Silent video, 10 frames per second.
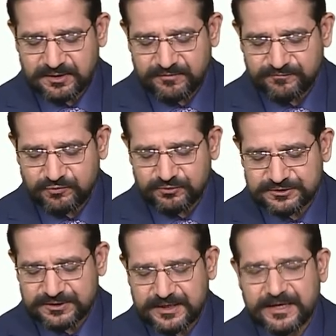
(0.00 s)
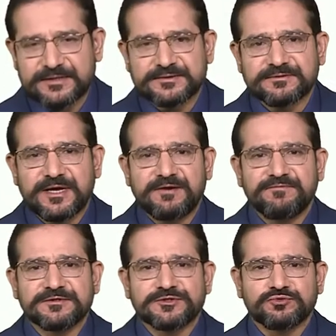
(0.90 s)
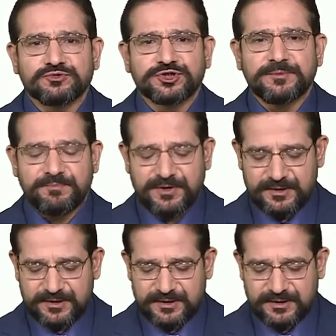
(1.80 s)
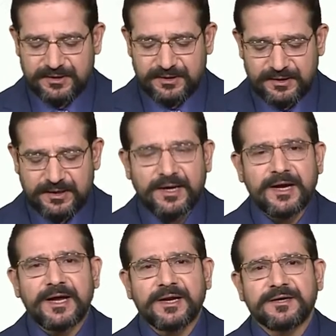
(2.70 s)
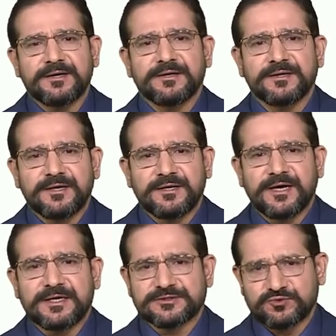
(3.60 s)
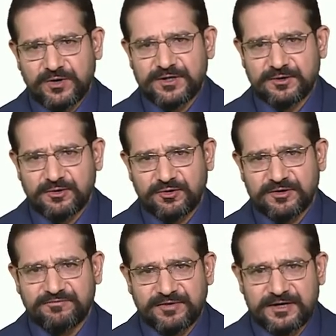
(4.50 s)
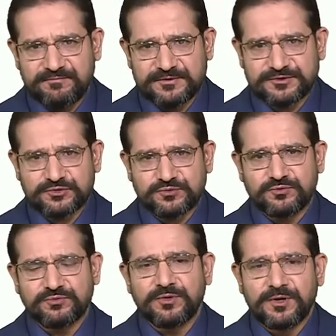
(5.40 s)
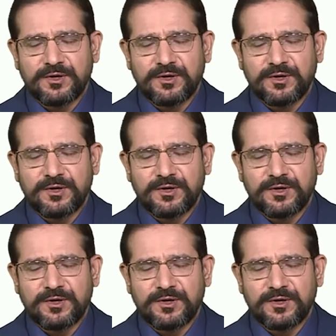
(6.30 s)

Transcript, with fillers: Of course, it has relevance to shipbuilding and it has quite a lot of relevance to